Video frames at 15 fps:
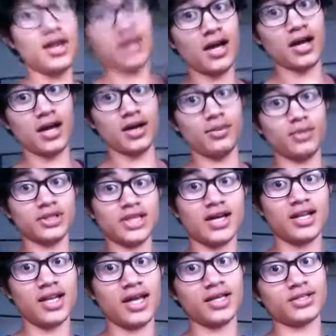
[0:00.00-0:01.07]
but
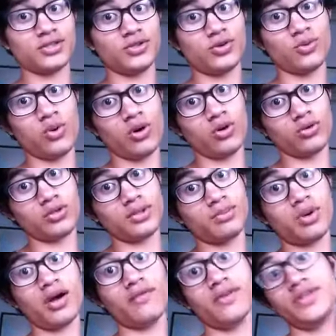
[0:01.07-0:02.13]
I'd like to quote
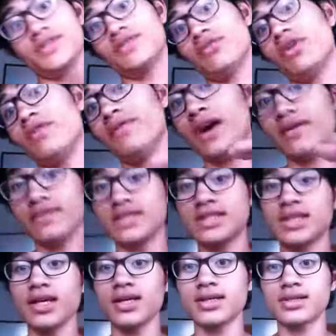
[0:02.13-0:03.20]
Proverbs 3, 5, and
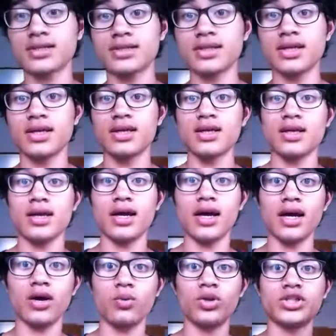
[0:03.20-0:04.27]
6,
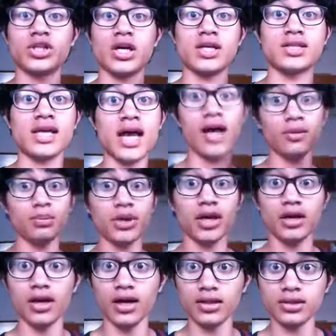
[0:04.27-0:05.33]
which has helped me
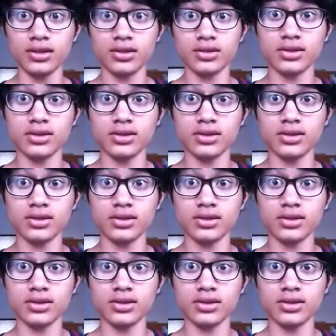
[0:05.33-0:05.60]
a lot,